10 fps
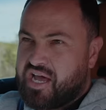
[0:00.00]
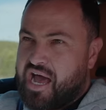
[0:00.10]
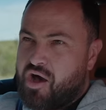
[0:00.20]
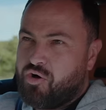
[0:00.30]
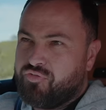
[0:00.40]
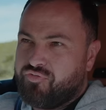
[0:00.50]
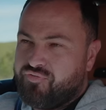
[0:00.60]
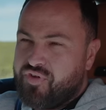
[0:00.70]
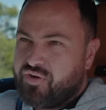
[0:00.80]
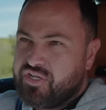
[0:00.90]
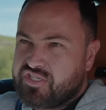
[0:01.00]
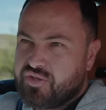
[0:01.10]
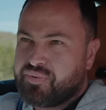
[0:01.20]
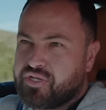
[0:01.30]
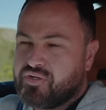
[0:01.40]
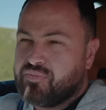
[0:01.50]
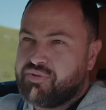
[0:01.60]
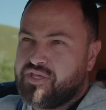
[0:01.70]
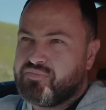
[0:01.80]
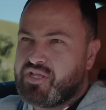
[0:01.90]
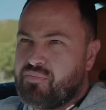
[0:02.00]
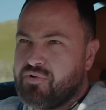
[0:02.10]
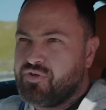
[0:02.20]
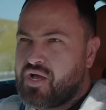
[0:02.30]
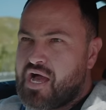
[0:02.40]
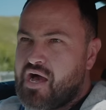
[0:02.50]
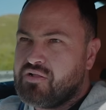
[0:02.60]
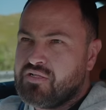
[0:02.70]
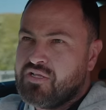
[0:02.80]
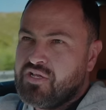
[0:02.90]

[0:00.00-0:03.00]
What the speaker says: howl, very typical BMW howl,